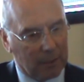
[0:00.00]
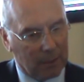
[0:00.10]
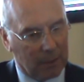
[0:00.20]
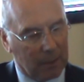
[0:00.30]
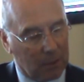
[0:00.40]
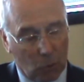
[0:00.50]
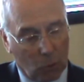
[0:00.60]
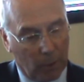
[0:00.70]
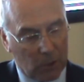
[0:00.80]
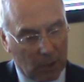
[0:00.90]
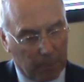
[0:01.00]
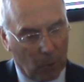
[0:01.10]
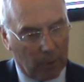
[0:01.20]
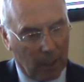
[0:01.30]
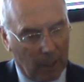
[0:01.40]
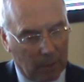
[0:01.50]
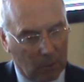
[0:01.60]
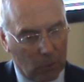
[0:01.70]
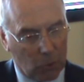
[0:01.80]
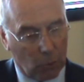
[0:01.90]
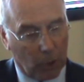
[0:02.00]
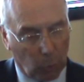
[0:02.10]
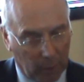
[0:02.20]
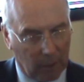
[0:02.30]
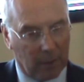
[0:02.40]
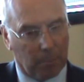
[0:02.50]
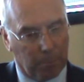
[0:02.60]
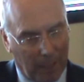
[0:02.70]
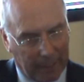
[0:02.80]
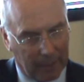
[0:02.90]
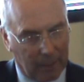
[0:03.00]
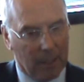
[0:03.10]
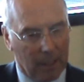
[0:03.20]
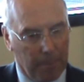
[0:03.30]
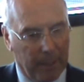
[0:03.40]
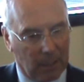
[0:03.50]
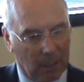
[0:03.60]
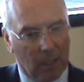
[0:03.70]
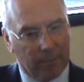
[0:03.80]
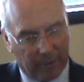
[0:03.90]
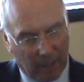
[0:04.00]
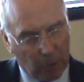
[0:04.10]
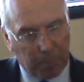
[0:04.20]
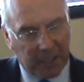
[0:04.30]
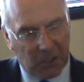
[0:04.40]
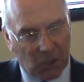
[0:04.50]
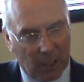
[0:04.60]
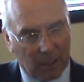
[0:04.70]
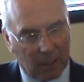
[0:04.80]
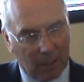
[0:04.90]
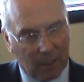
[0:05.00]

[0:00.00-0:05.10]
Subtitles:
There's no question about that, you know, and so the quicker they're back there, the better, for everybody's sake.